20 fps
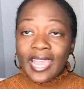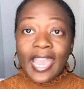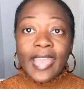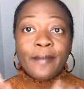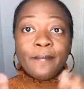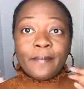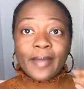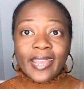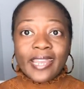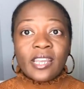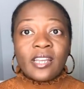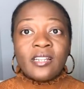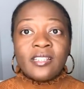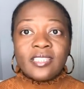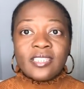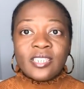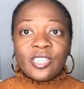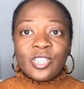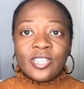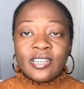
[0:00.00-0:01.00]
and my
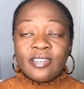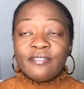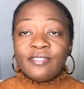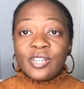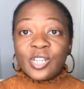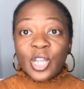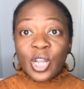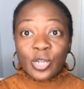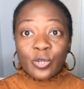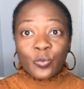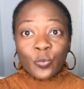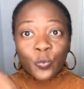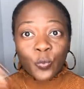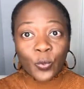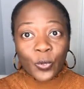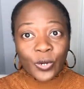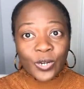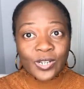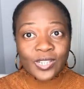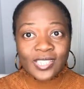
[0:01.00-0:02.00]
condition even got
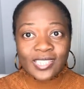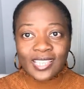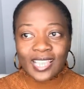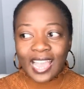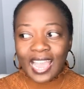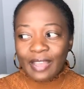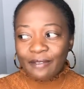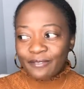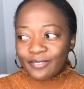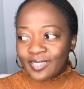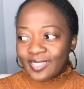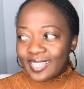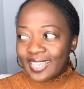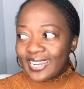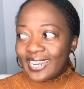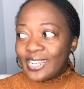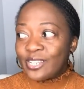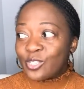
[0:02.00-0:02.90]
worse after that.